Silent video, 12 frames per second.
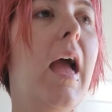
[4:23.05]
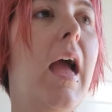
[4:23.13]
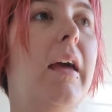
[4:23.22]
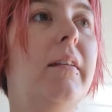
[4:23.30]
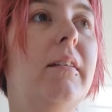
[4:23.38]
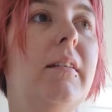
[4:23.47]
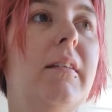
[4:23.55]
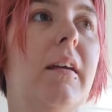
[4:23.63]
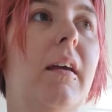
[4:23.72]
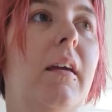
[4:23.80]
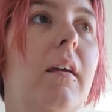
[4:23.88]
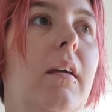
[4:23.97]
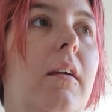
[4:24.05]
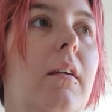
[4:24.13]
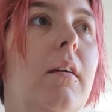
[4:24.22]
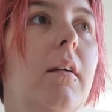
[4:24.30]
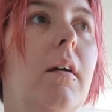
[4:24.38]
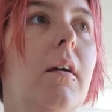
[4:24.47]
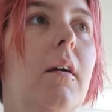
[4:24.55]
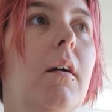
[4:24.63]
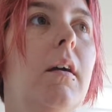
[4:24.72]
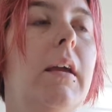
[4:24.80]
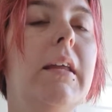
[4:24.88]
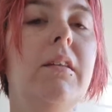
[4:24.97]
And
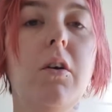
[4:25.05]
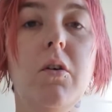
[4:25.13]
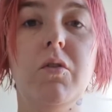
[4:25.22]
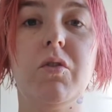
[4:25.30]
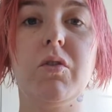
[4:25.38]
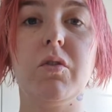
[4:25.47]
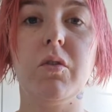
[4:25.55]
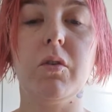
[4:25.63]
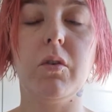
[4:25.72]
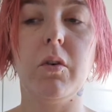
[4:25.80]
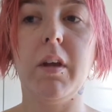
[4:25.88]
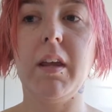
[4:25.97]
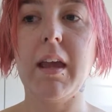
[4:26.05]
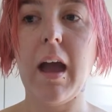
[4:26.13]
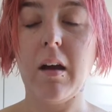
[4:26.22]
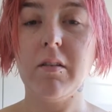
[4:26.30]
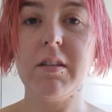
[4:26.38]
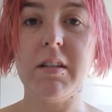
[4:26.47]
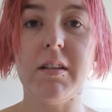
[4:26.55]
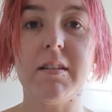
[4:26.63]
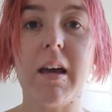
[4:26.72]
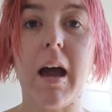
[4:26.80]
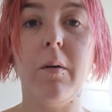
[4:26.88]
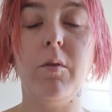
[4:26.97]
in those
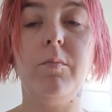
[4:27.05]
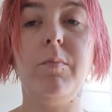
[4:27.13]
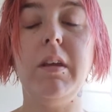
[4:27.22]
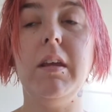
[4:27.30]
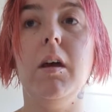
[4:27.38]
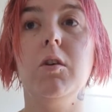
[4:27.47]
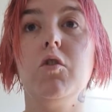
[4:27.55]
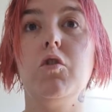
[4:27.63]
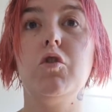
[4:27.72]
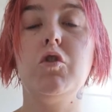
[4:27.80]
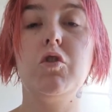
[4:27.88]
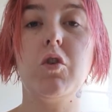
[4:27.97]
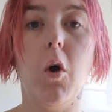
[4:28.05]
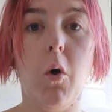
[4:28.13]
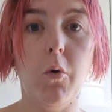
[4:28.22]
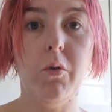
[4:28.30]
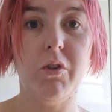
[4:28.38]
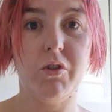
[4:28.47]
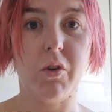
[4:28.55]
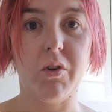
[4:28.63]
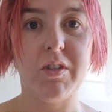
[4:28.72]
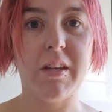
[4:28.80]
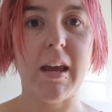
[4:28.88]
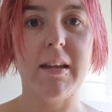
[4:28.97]
encounters, I would be so
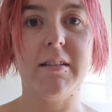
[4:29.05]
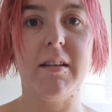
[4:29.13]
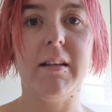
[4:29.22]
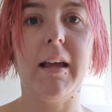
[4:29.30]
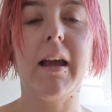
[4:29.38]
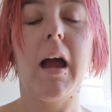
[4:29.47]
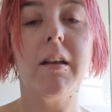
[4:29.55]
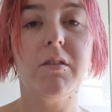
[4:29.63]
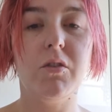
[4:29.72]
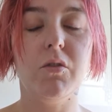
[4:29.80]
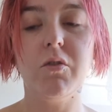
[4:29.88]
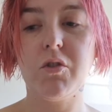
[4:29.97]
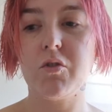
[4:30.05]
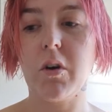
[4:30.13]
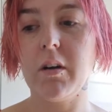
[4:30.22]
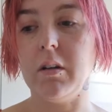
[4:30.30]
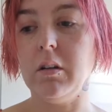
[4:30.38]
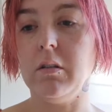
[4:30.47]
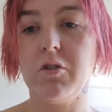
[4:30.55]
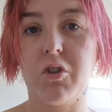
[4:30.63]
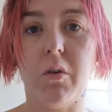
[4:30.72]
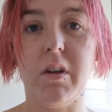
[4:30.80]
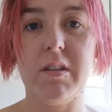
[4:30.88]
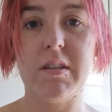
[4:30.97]
dissociated. Like, I do struggle
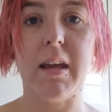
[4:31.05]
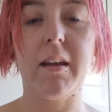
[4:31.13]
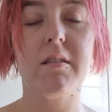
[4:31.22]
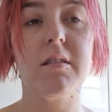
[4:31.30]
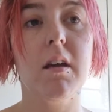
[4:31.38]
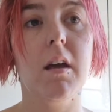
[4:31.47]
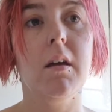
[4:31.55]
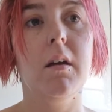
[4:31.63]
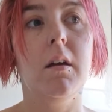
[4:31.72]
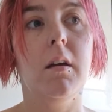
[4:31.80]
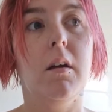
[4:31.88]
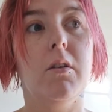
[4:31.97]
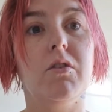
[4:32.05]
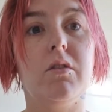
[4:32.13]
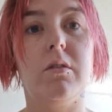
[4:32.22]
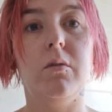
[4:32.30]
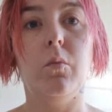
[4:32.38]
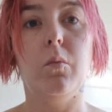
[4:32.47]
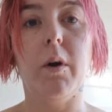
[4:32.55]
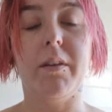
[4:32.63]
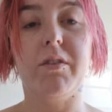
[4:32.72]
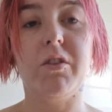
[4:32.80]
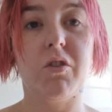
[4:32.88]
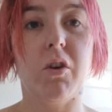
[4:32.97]
during sex
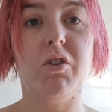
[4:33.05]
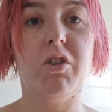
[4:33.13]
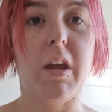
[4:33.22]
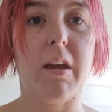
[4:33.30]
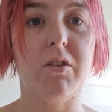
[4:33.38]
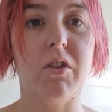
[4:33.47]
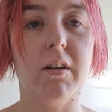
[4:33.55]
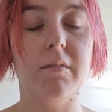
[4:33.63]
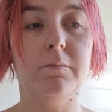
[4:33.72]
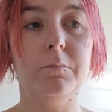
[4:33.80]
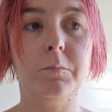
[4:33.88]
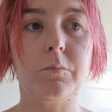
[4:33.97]
with dissociation.